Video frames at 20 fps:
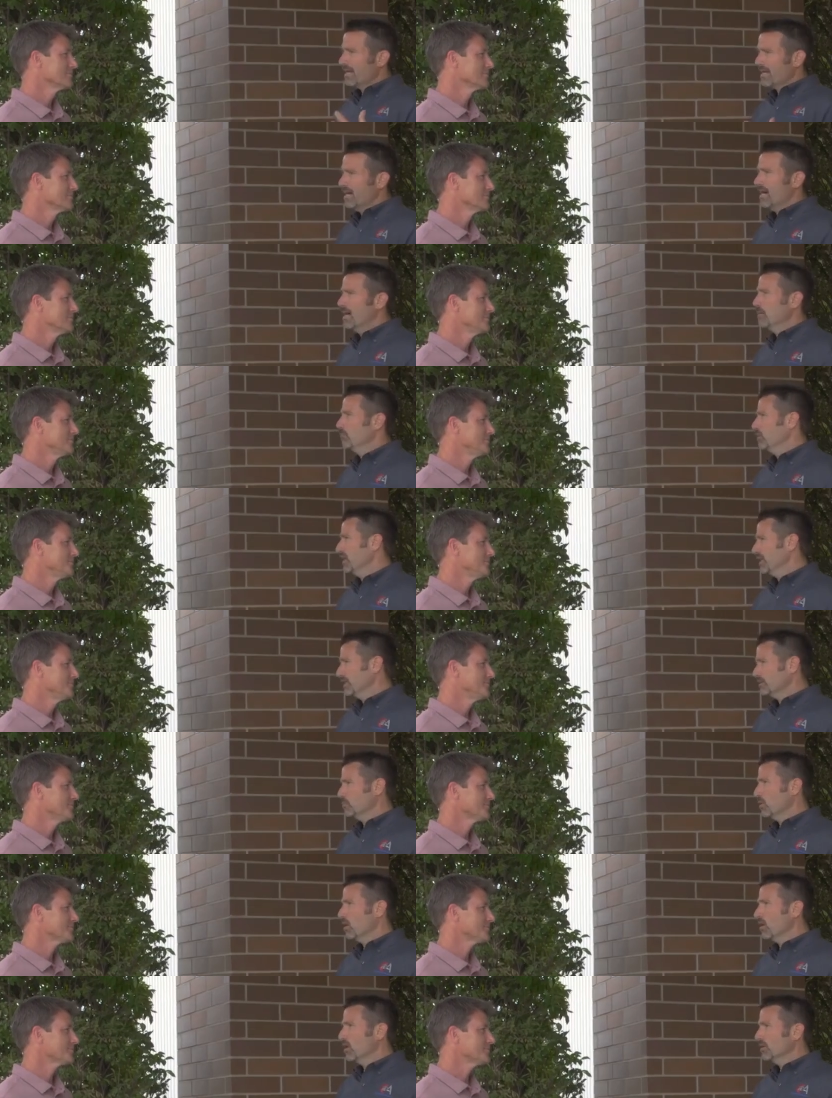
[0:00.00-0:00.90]
Speaker 1: We make
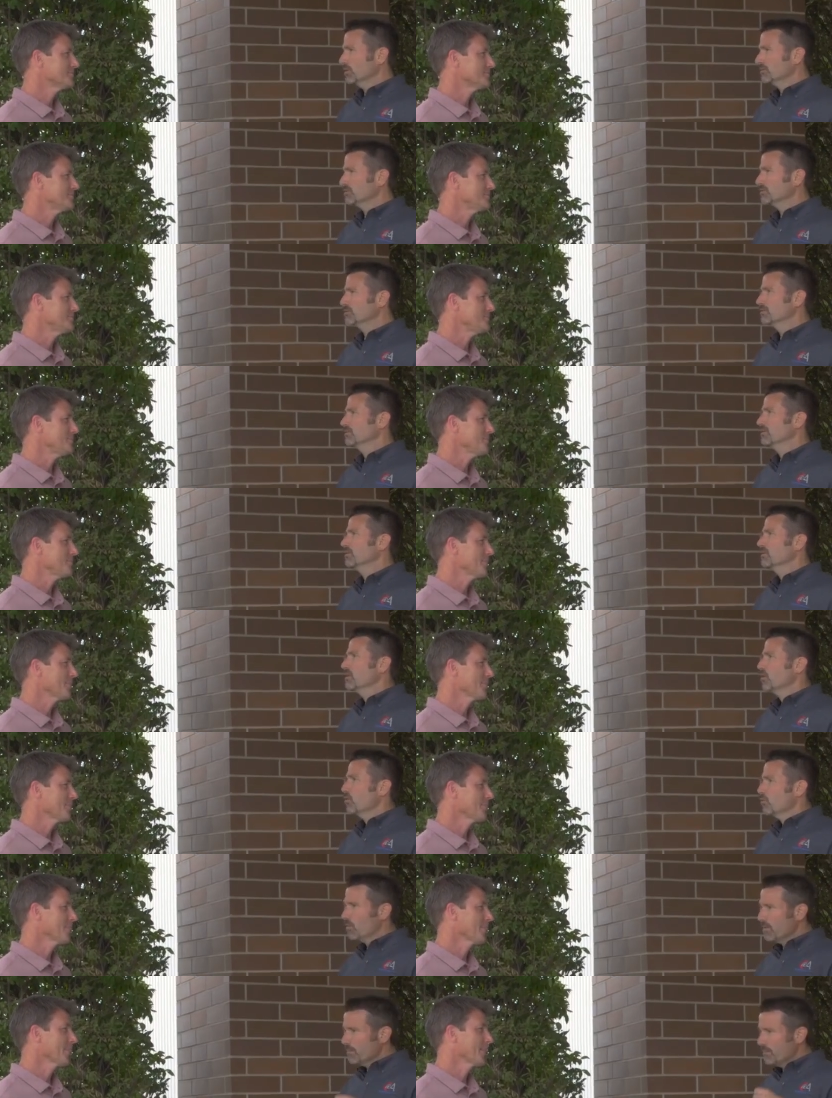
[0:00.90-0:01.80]
complex
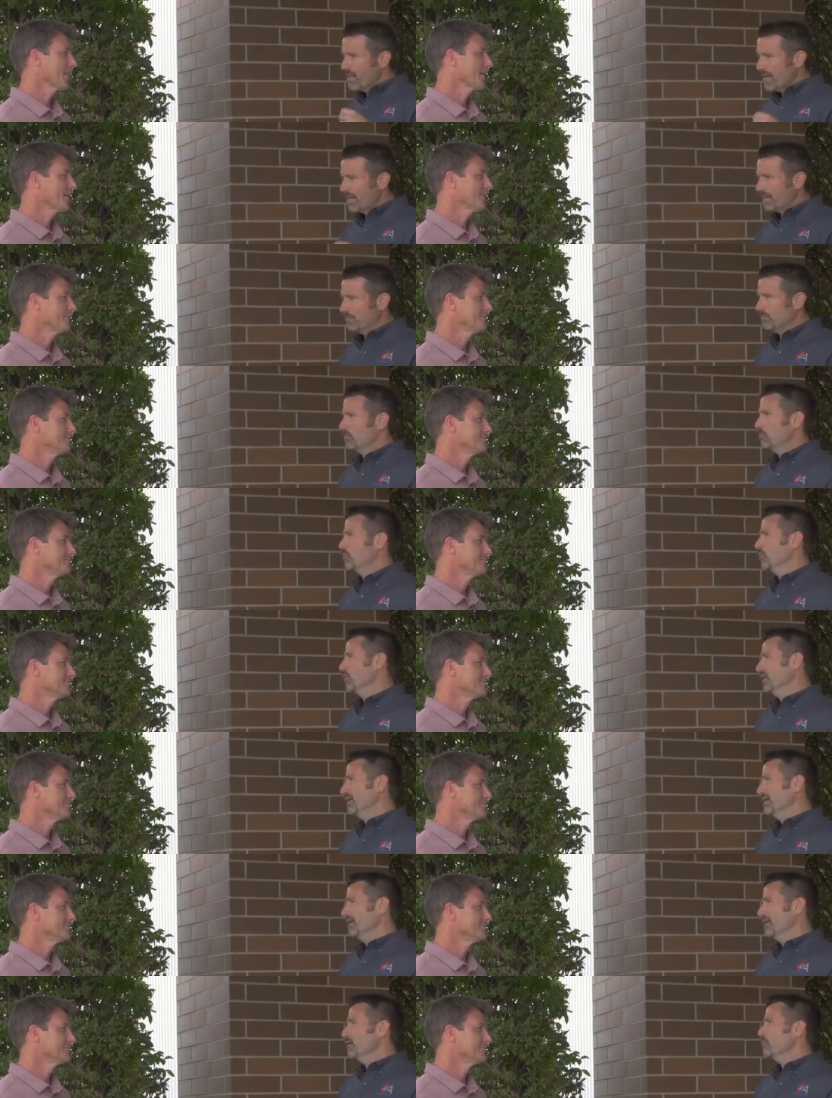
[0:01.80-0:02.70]
parts we make them
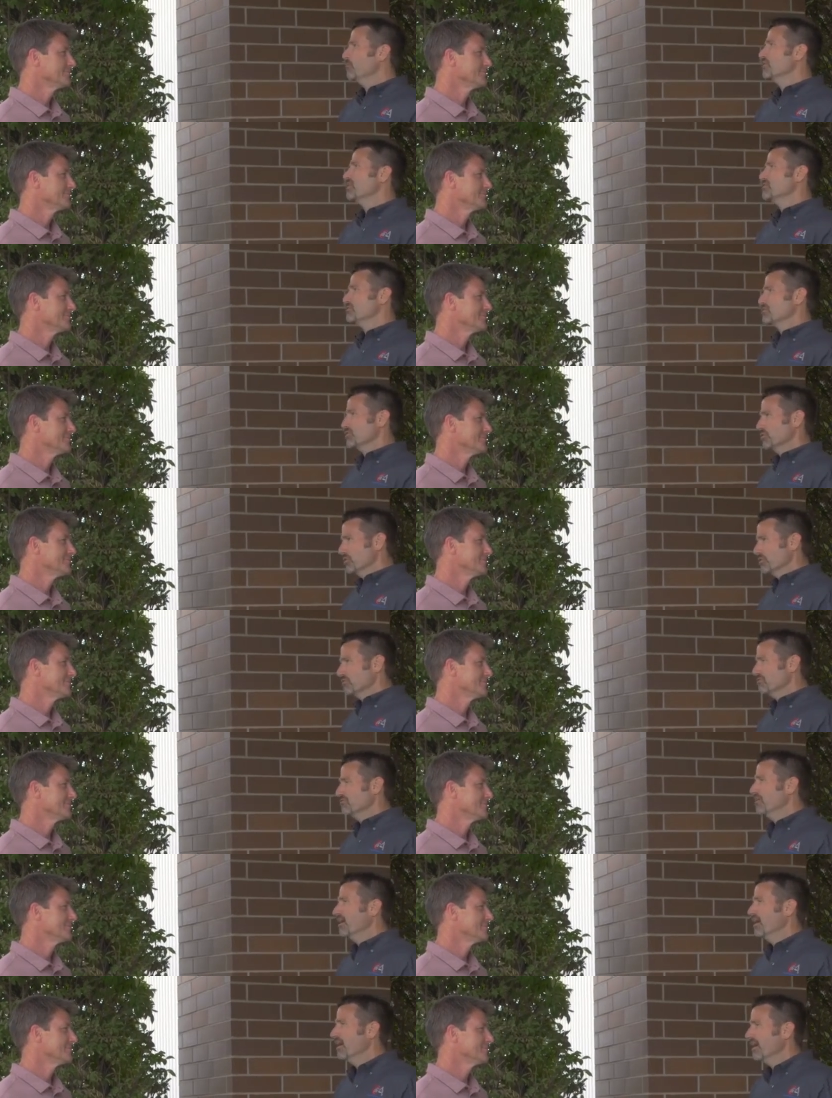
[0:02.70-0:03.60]
to print and we
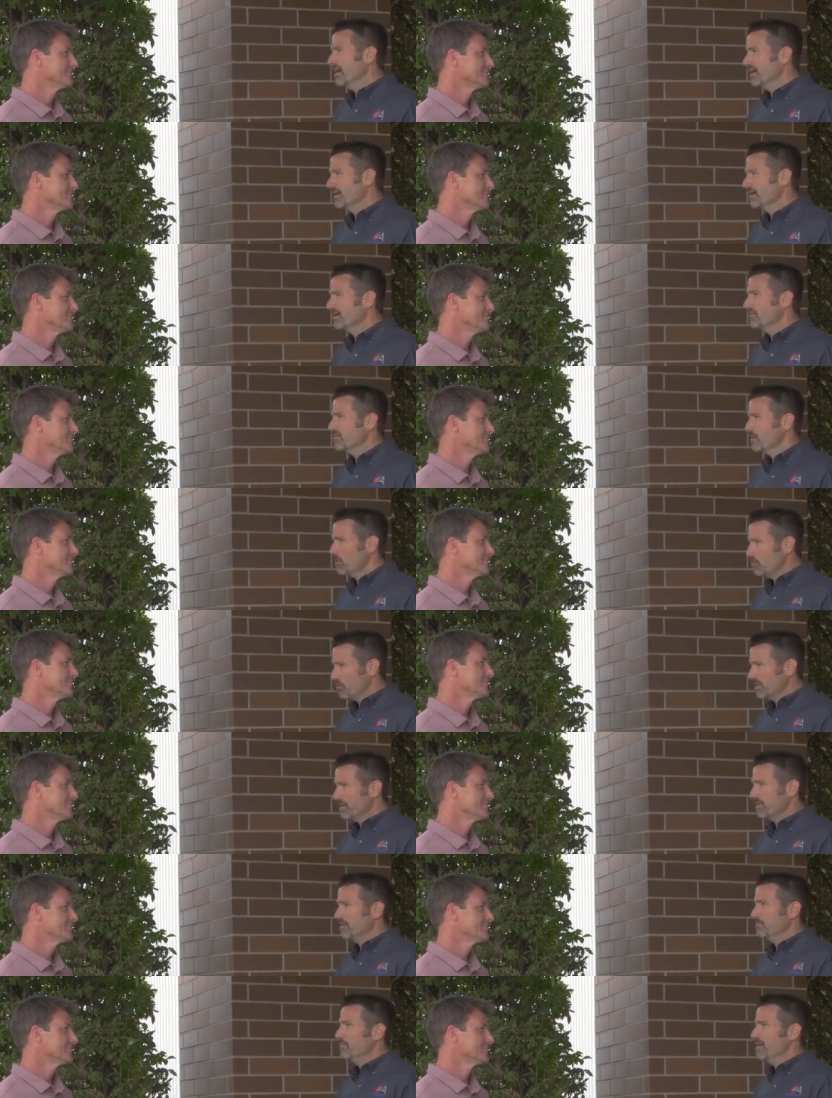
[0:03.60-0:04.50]
certify
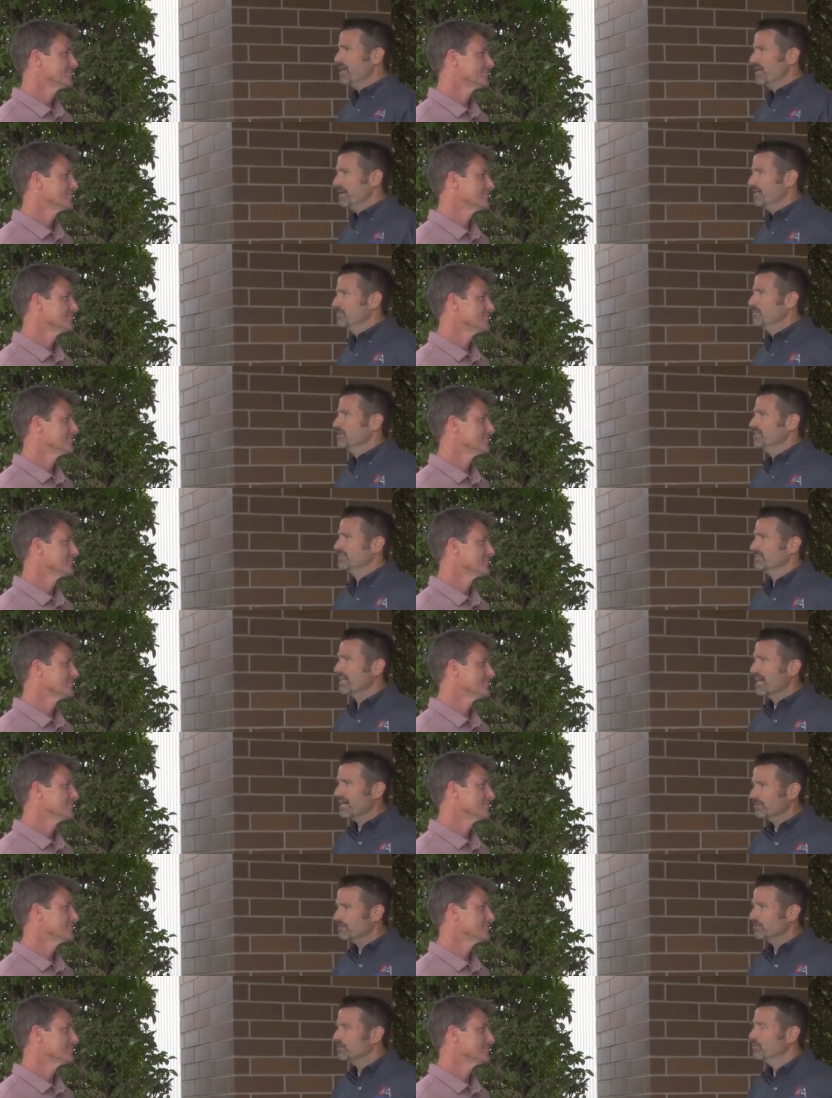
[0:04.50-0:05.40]
that we can make them
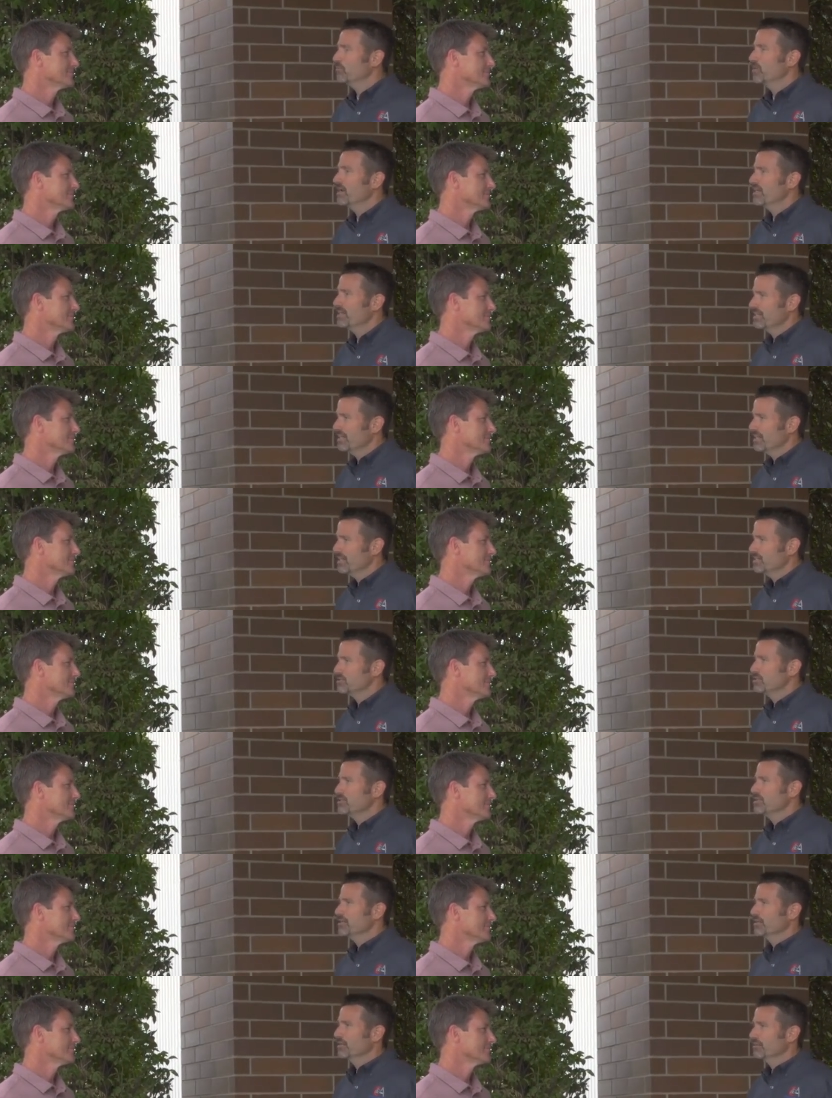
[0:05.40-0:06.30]
exactly the way
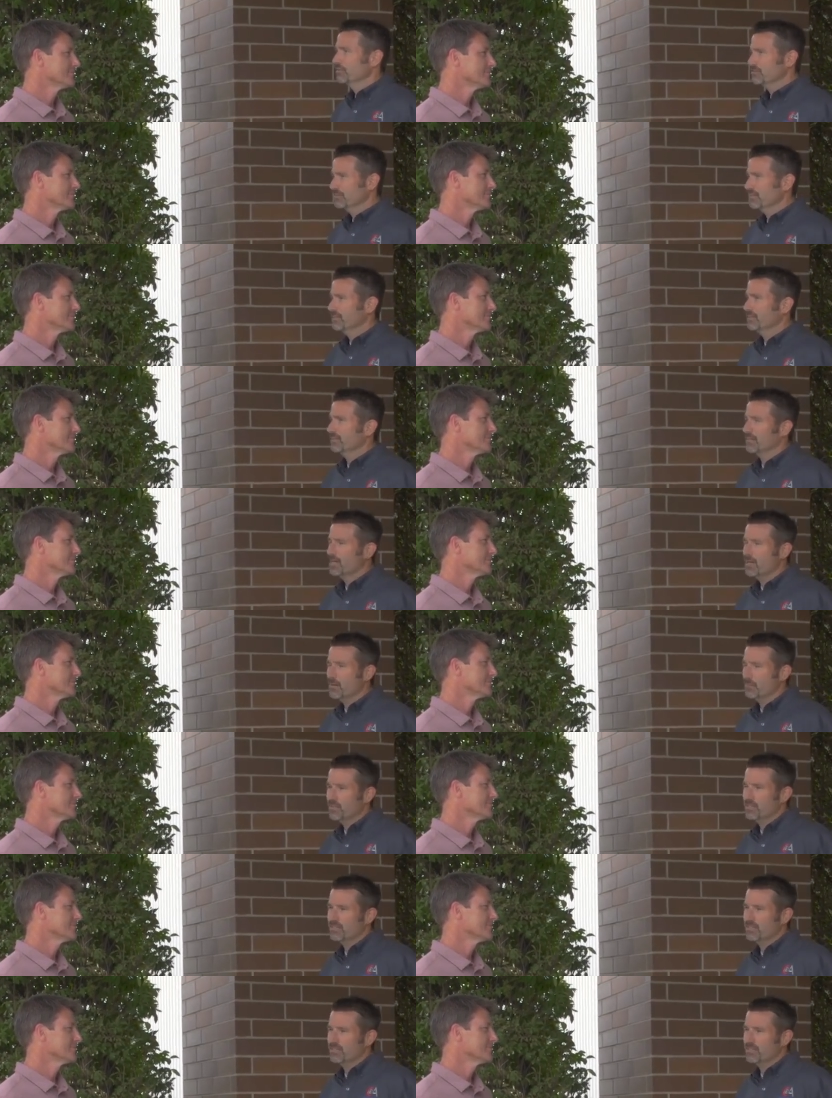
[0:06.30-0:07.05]
the engineers and the